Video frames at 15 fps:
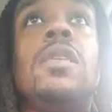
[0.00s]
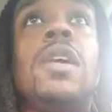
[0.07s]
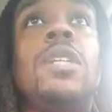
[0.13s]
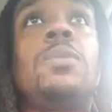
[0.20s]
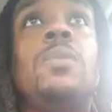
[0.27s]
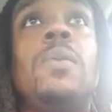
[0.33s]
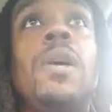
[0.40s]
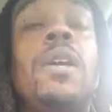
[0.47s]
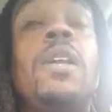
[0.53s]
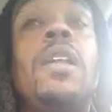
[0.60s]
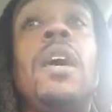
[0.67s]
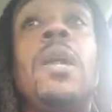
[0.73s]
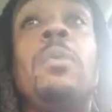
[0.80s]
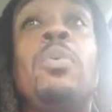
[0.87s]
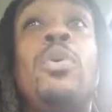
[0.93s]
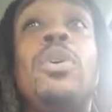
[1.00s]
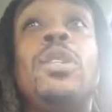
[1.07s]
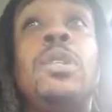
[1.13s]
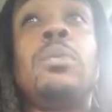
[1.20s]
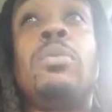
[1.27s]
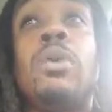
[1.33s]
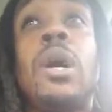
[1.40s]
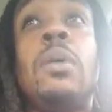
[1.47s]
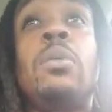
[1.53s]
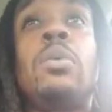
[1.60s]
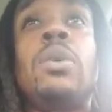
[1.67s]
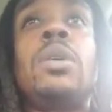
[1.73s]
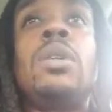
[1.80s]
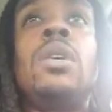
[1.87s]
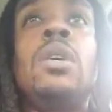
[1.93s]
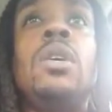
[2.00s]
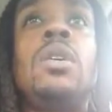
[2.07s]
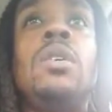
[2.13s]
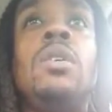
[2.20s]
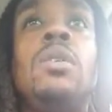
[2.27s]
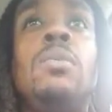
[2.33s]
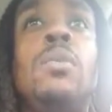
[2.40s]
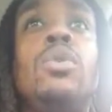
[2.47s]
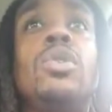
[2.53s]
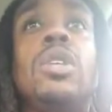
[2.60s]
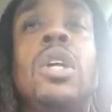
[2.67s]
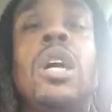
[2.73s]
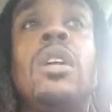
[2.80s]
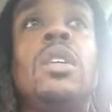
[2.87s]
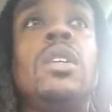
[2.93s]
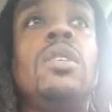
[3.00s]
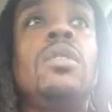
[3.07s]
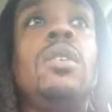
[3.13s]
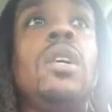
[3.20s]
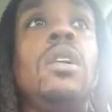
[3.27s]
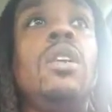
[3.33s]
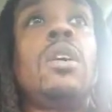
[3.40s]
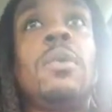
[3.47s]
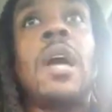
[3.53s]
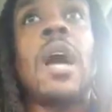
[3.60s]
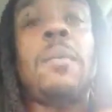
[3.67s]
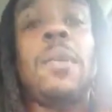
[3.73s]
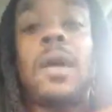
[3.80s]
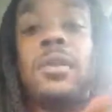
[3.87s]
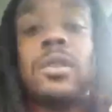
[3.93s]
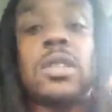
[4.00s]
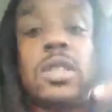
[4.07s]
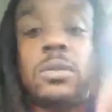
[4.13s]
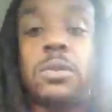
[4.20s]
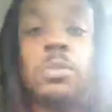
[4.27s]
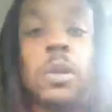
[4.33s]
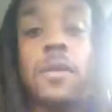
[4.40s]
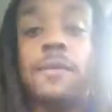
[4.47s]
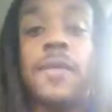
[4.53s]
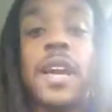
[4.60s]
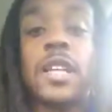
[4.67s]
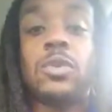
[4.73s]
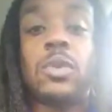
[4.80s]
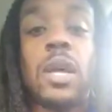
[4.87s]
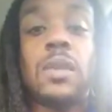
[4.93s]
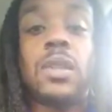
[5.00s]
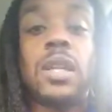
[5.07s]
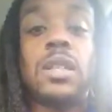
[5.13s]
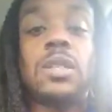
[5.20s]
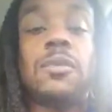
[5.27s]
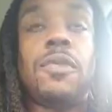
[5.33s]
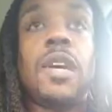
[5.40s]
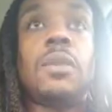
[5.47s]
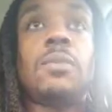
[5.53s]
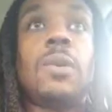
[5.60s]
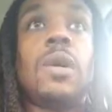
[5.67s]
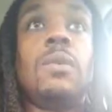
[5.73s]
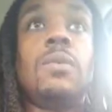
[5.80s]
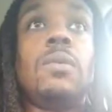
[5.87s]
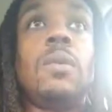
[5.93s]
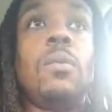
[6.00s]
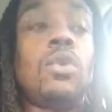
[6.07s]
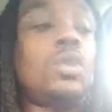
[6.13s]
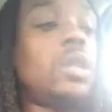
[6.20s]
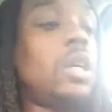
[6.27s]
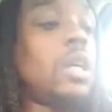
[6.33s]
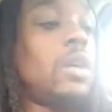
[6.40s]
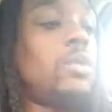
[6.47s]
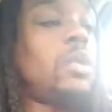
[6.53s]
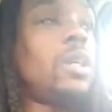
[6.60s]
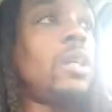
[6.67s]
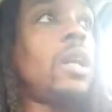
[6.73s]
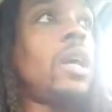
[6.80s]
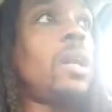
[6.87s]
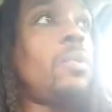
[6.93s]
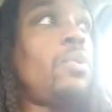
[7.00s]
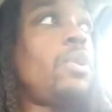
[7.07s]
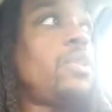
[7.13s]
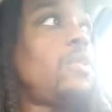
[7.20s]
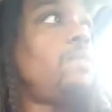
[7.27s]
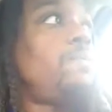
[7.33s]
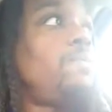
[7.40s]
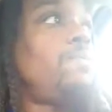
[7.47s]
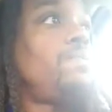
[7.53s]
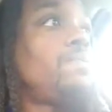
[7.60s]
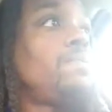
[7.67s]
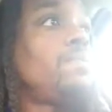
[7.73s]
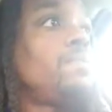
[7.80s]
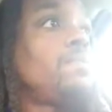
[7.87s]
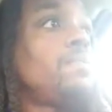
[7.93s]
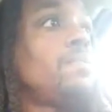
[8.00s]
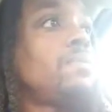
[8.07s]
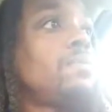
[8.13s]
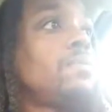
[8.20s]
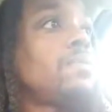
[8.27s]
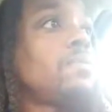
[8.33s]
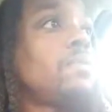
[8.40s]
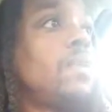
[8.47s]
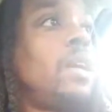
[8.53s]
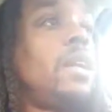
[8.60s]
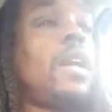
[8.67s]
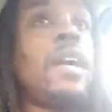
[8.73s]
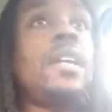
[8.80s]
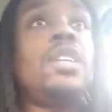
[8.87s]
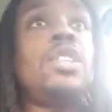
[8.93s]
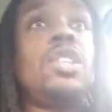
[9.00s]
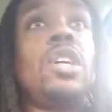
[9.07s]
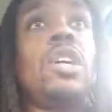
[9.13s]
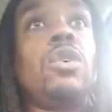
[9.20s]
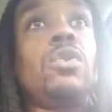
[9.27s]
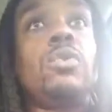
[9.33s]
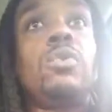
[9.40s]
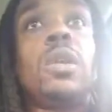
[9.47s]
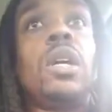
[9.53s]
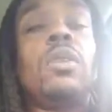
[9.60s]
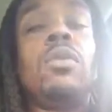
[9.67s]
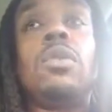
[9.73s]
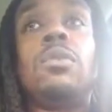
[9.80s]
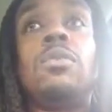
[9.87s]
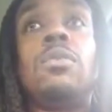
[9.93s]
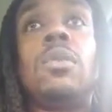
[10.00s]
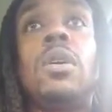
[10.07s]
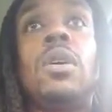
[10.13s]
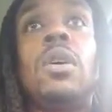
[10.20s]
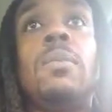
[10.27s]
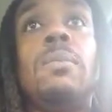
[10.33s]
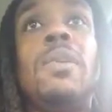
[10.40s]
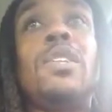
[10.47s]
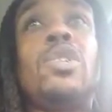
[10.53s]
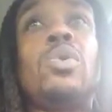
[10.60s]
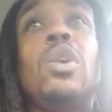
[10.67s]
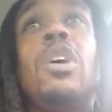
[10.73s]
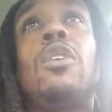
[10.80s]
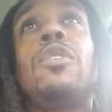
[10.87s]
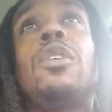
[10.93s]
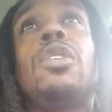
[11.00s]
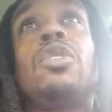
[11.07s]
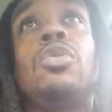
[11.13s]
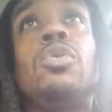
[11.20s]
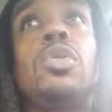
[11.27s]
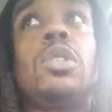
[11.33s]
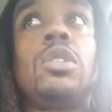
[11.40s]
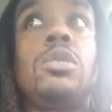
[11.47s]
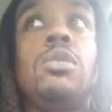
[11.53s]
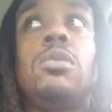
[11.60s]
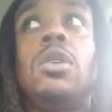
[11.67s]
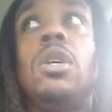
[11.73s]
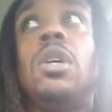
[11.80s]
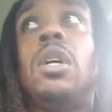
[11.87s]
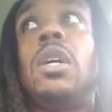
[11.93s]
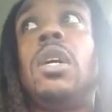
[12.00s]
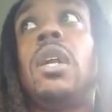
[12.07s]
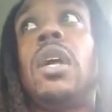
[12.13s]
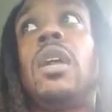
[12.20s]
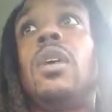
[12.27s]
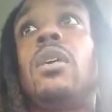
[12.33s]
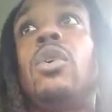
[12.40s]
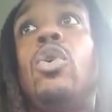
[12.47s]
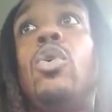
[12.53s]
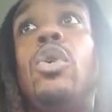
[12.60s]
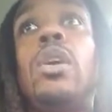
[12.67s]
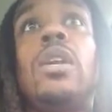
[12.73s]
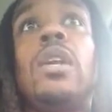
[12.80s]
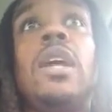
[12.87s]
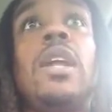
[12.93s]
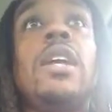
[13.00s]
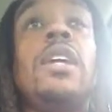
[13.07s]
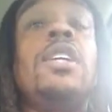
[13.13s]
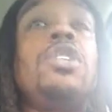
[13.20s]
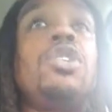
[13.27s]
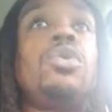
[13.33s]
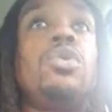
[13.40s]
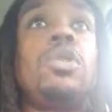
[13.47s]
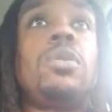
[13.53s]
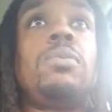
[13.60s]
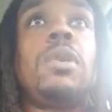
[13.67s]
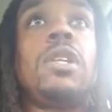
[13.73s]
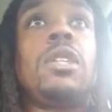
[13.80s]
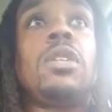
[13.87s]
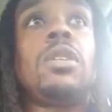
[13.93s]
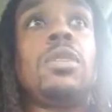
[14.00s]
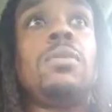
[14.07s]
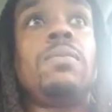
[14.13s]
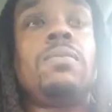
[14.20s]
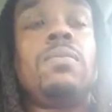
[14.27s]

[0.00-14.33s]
that's in and out of prison, probably, most likely. And look at me, I'm not even speaking facts, what I think is a fact, but most likely he was in and out of prison, in and out of jail, whatever. Mental health issues, in and out of court, in and out of issues, basically.